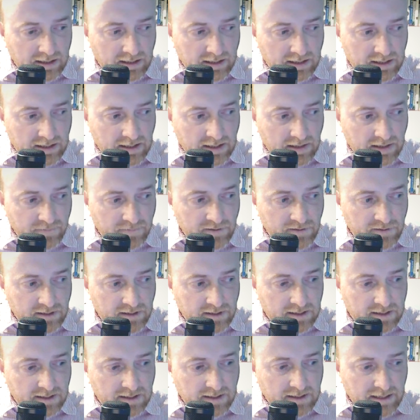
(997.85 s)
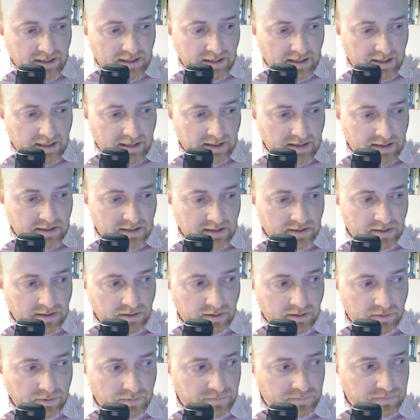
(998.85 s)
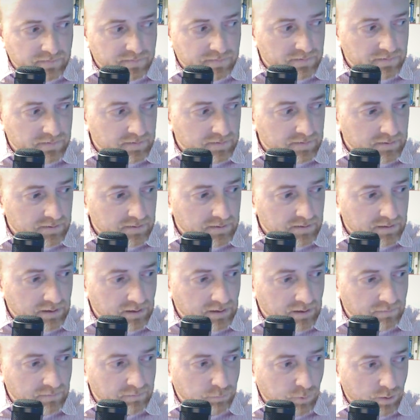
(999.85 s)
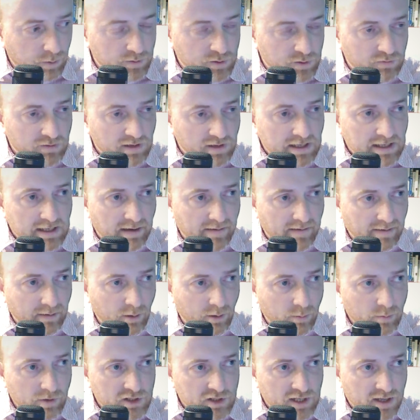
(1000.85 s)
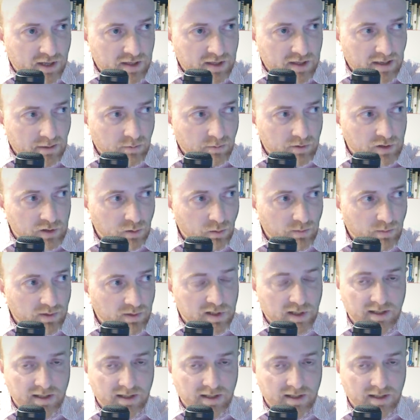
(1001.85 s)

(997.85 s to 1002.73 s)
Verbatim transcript: lifted a lid of what was really going on, which I think was almost like a